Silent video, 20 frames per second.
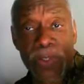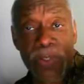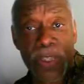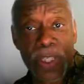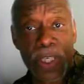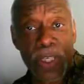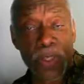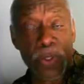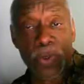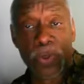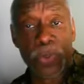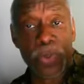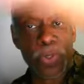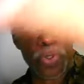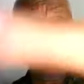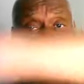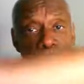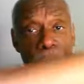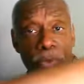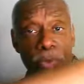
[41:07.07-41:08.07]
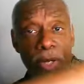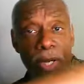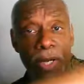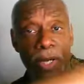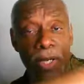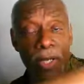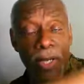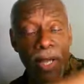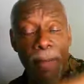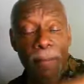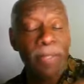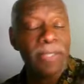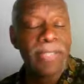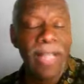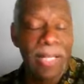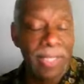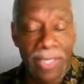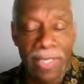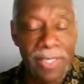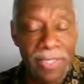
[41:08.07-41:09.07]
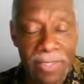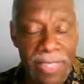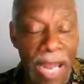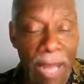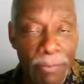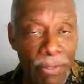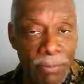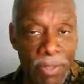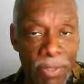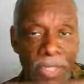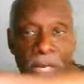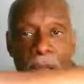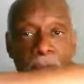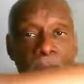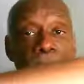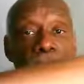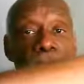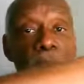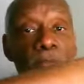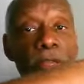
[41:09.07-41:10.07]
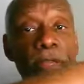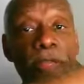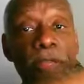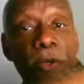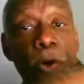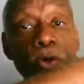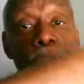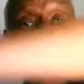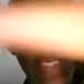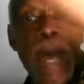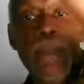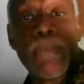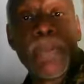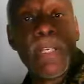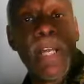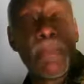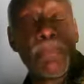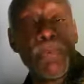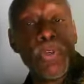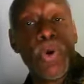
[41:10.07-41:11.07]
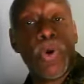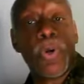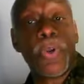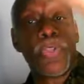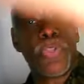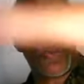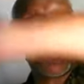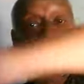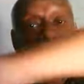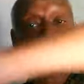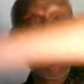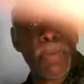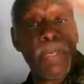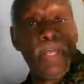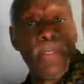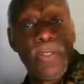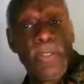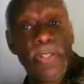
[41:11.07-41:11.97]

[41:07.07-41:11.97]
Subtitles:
see. I mean, not that he stopped it, but those happened up north. Those happened in the